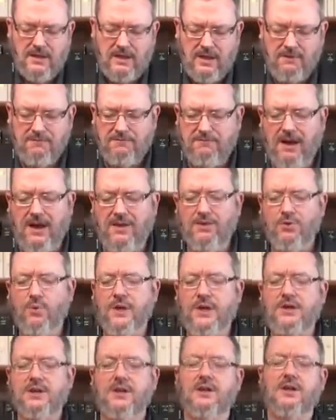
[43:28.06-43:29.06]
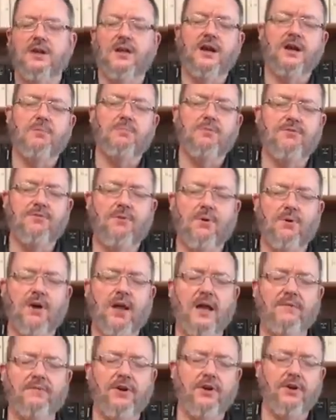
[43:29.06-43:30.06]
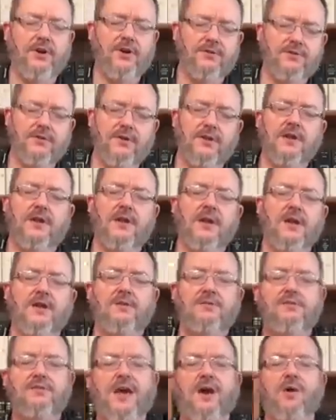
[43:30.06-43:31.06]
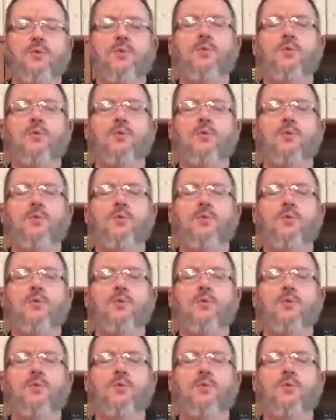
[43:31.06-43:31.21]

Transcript: And Father, we declare before heaven and earth that